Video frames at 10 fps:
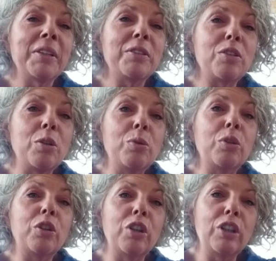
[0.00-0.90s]

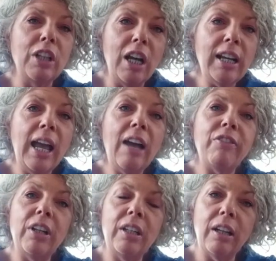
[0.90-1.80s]
So good luck, have
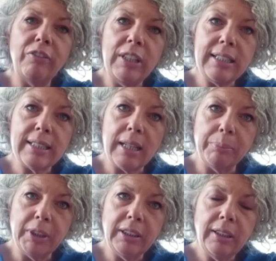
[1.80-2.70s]
a lovely
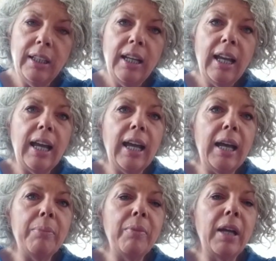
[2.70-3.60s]
summer.
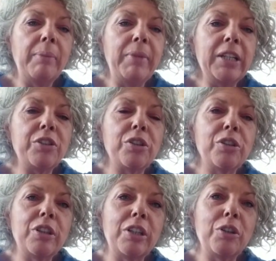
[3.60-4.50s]
Make
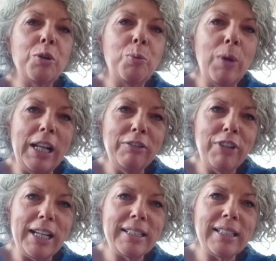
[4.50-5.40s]
sure that you're well
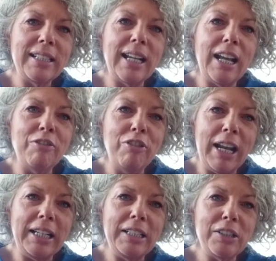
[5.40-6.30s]
rested and
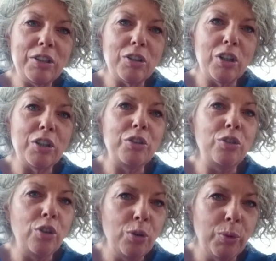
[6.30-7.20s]
ready to start
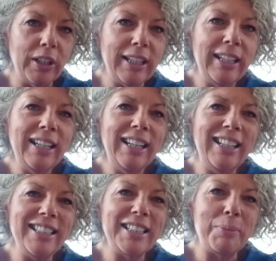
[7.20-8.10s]
new work
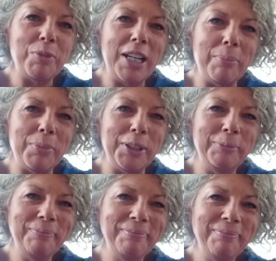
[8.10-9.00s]
in September.
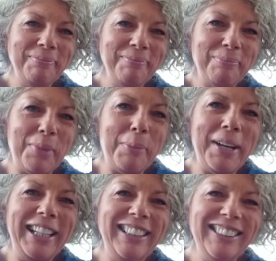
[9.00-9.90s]

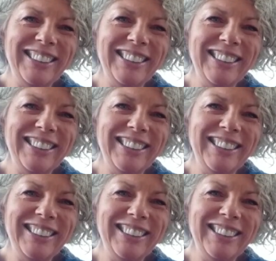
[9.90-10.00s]
Bye-bye.